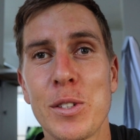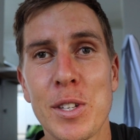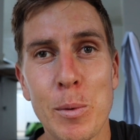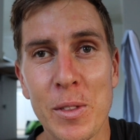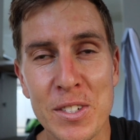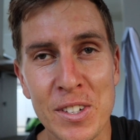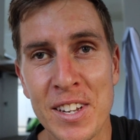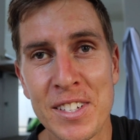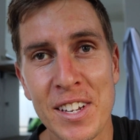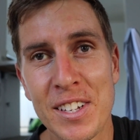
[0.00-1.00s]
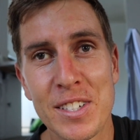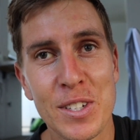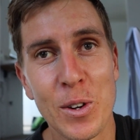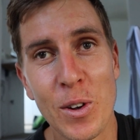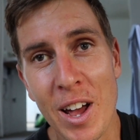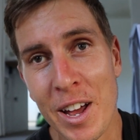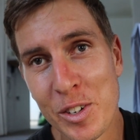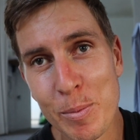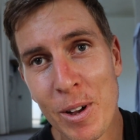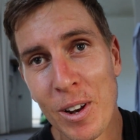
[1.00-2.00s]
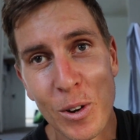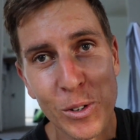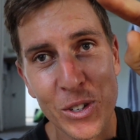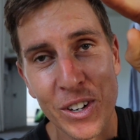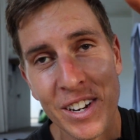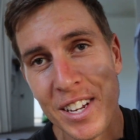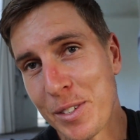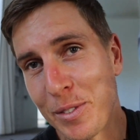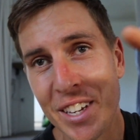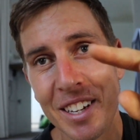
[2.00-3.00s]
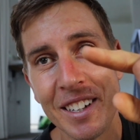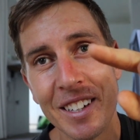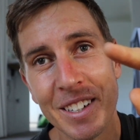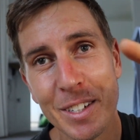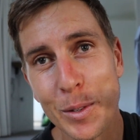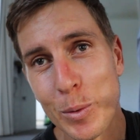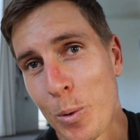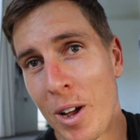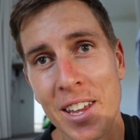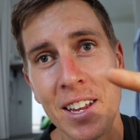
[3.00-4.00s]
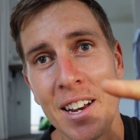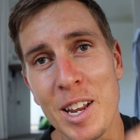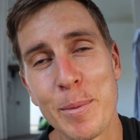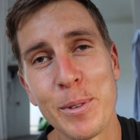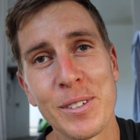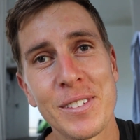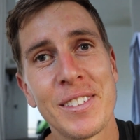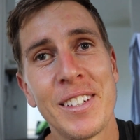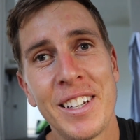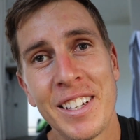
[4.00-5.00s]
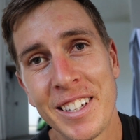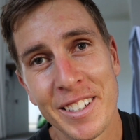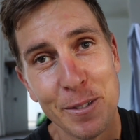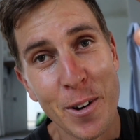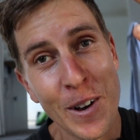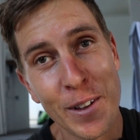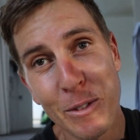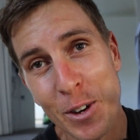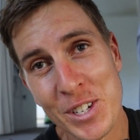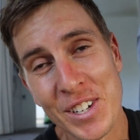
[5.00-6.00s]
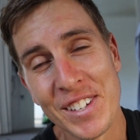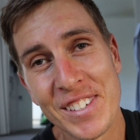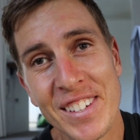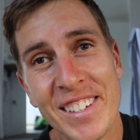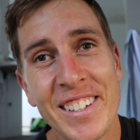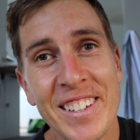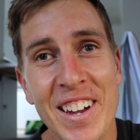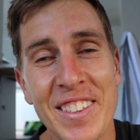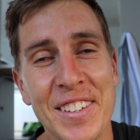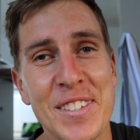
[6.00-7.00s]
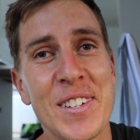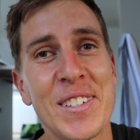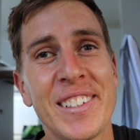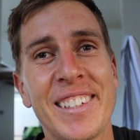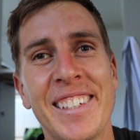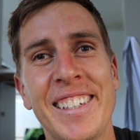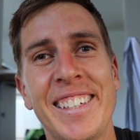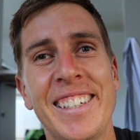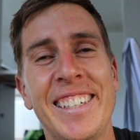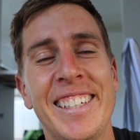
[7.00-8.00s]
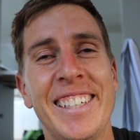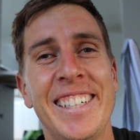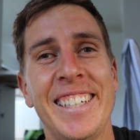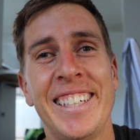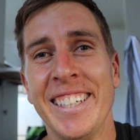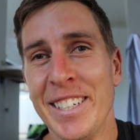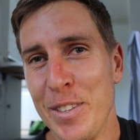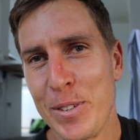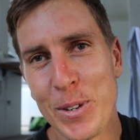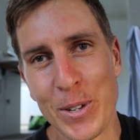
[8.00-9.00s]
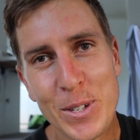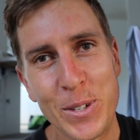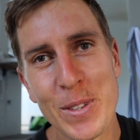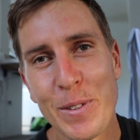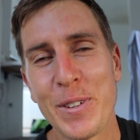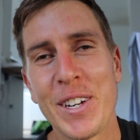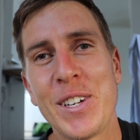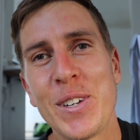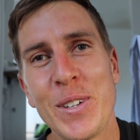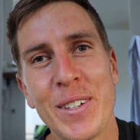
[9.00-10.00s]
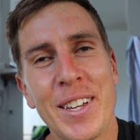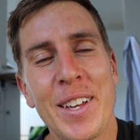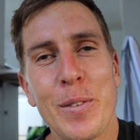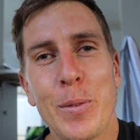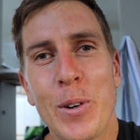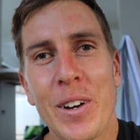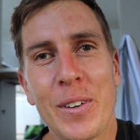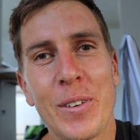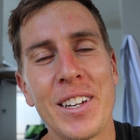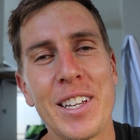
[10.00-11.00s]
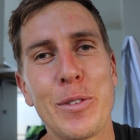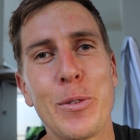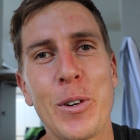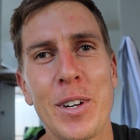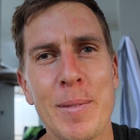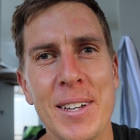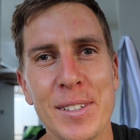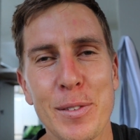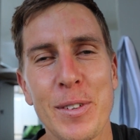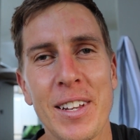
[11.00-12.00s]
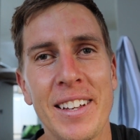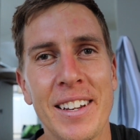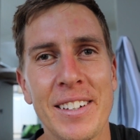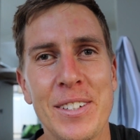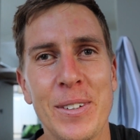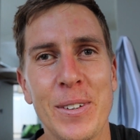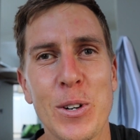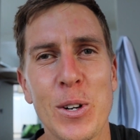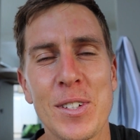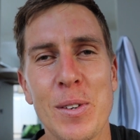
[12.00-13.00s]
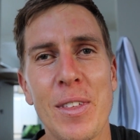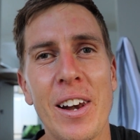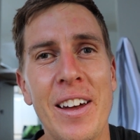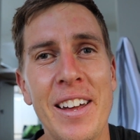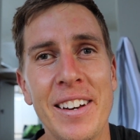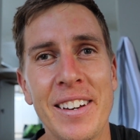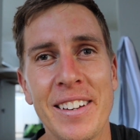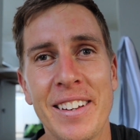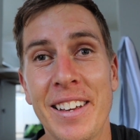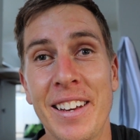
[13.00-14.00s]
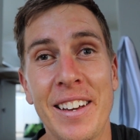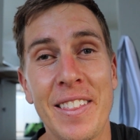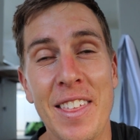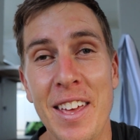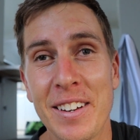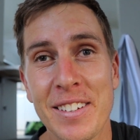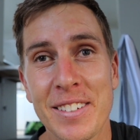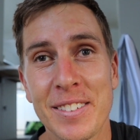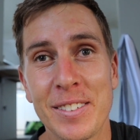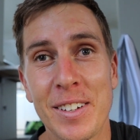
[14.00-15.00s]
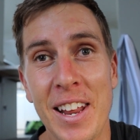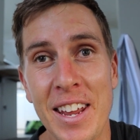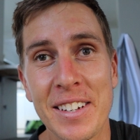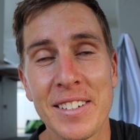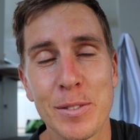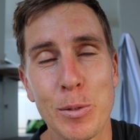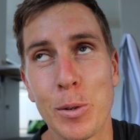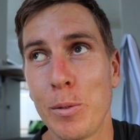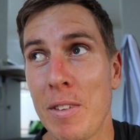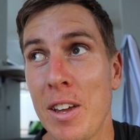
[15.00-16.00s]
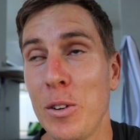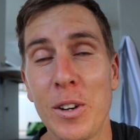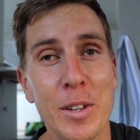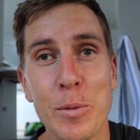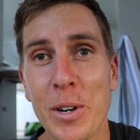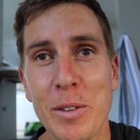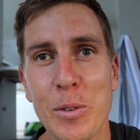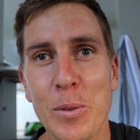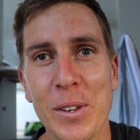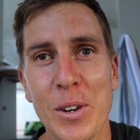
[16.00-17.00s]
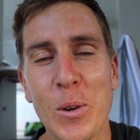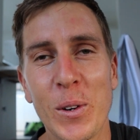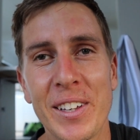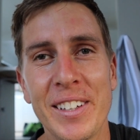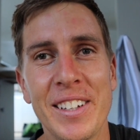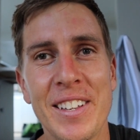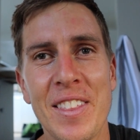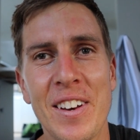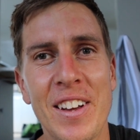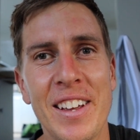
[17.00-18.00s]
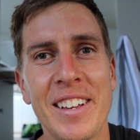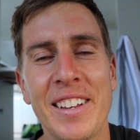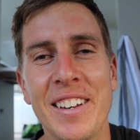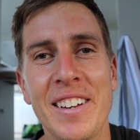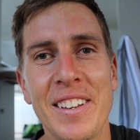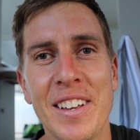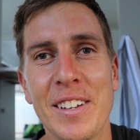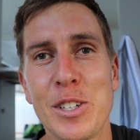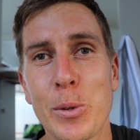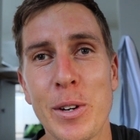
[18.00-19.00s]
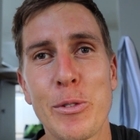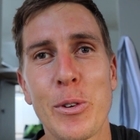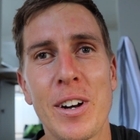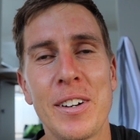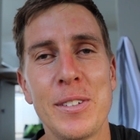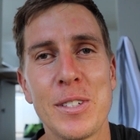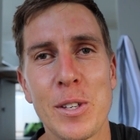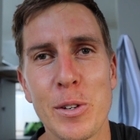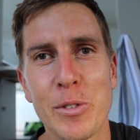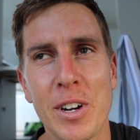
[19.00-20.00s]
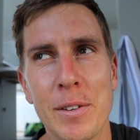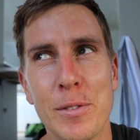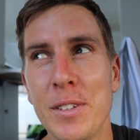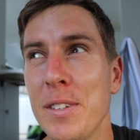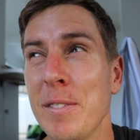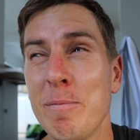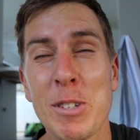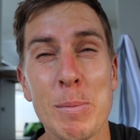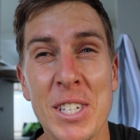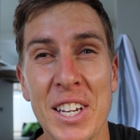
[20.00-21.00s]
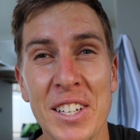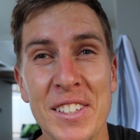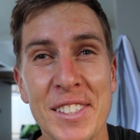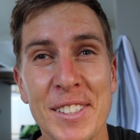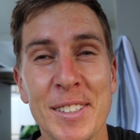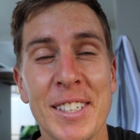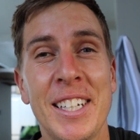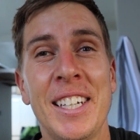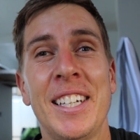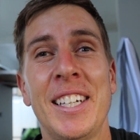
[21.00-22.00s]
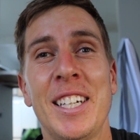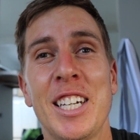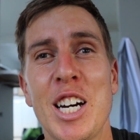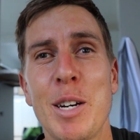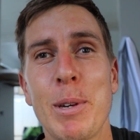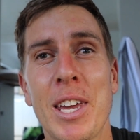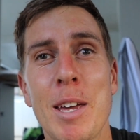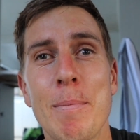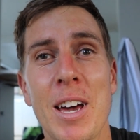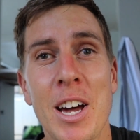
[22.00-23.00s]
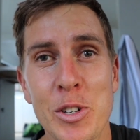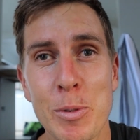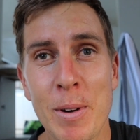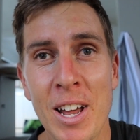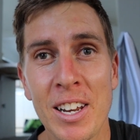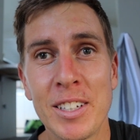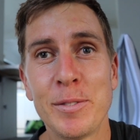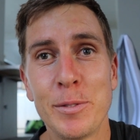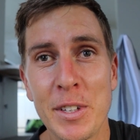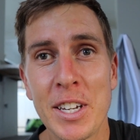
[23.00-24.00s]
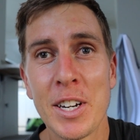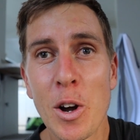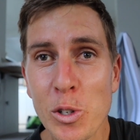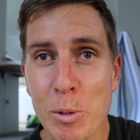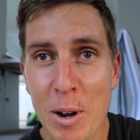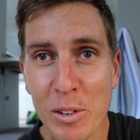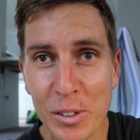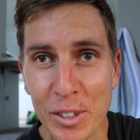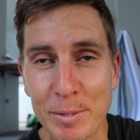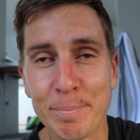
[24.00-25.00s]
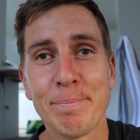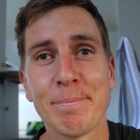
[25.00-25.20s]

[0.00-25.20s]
you'll see what the sign says. So 100-mile ultra as a vegan, why eat animals? Fair enough question, isn't it? I think so. Through to the finish shoot, and what a relief, what an amazing feeling to cross over the line that late, well, that early, whatever you want to call it, in the night. And yeah, 24 hours, 35 and some seconds, I became a 100-miler vegan ultramarathoner.